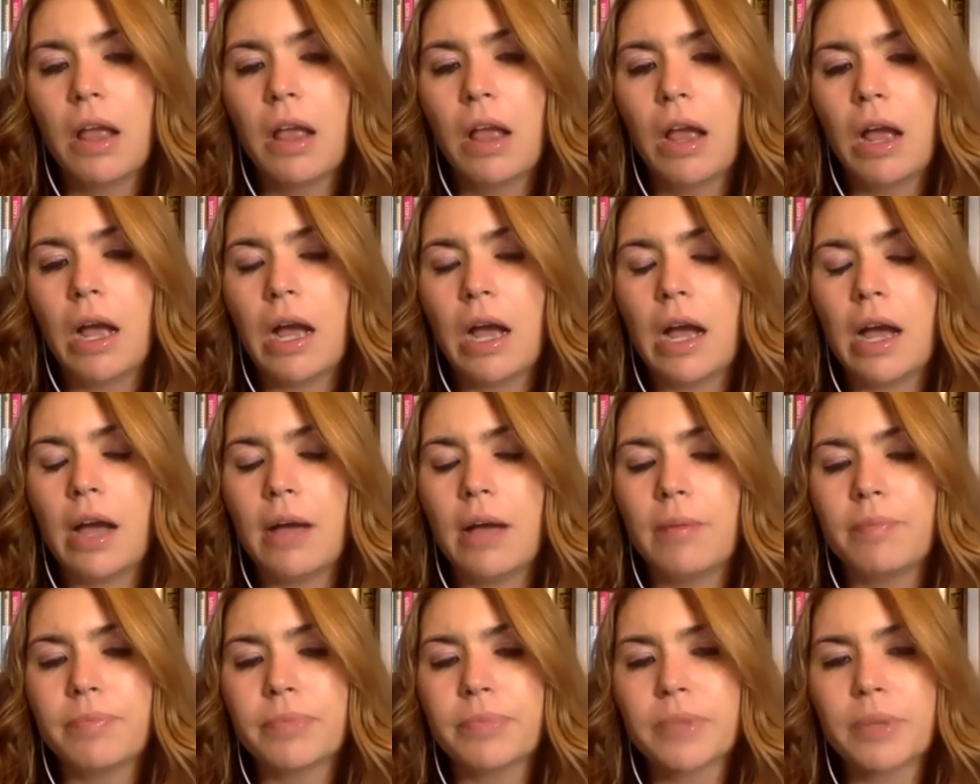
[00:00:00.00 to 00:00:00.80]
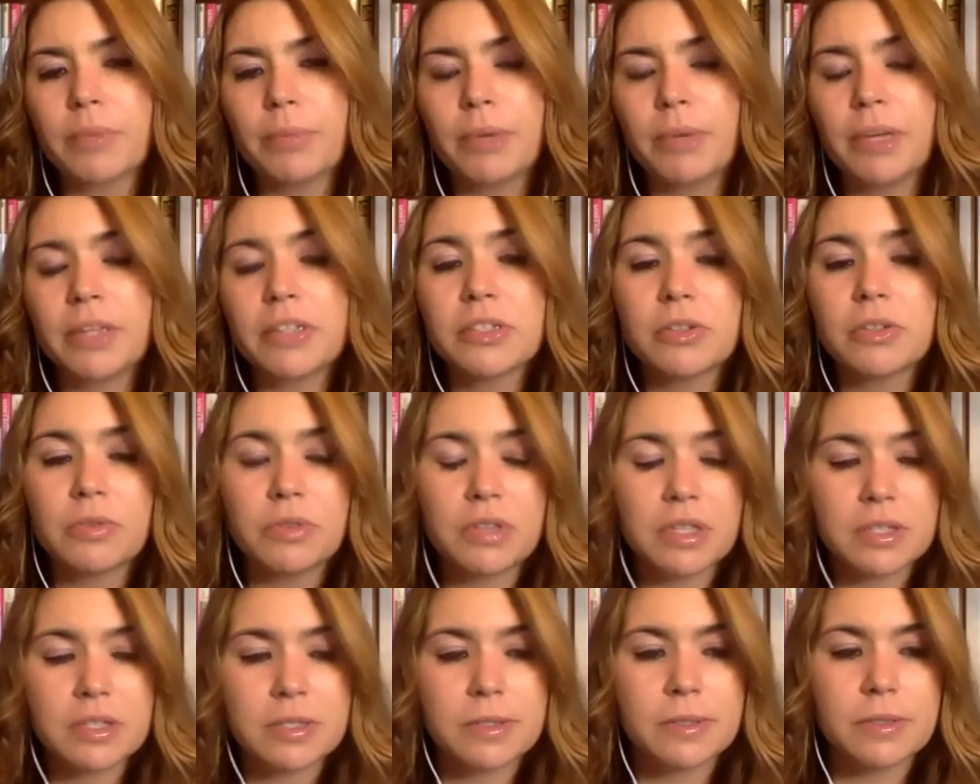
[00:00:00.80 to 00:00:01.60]
But so
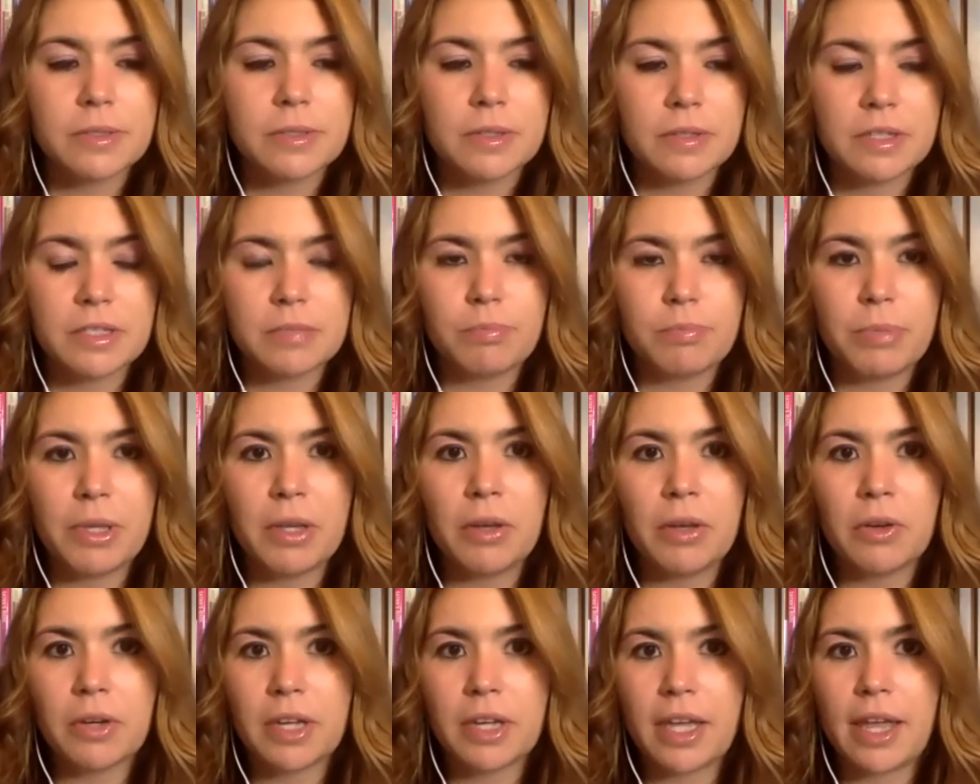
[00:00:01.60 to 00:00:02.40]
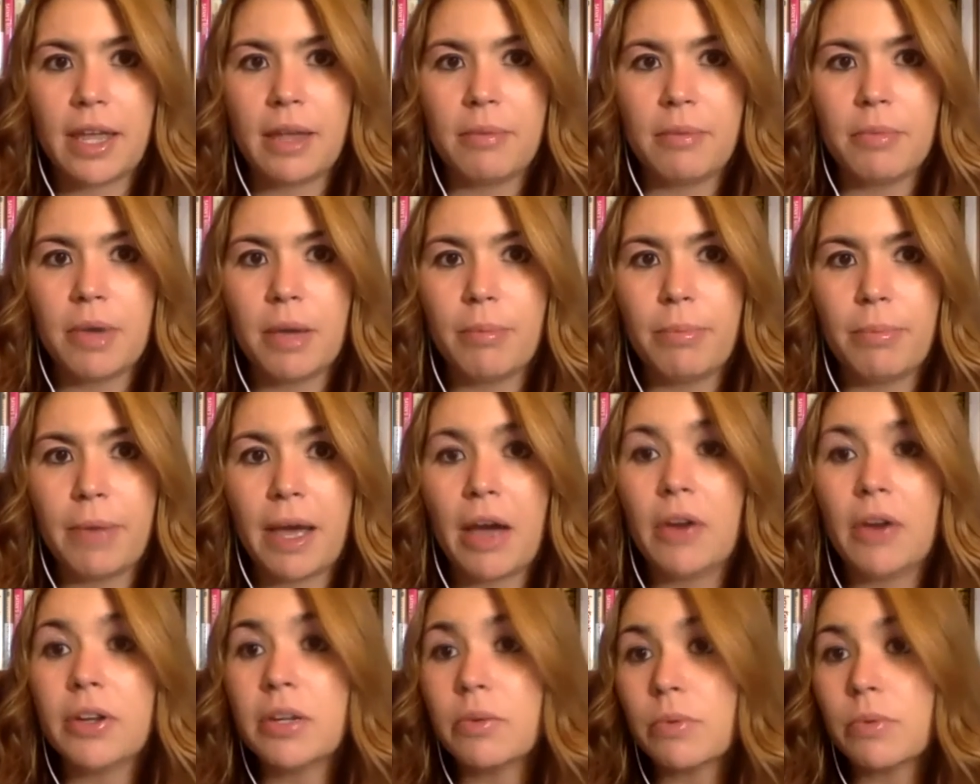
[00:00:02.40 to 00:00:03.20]
this bill came
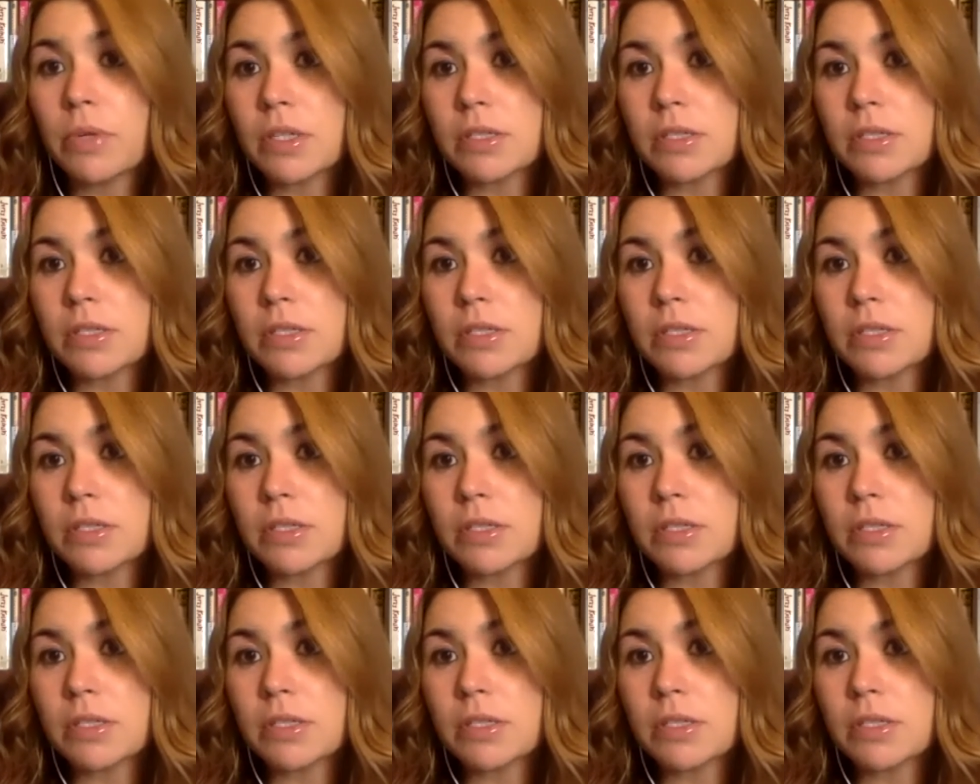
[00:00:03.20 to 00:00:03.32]
about. It was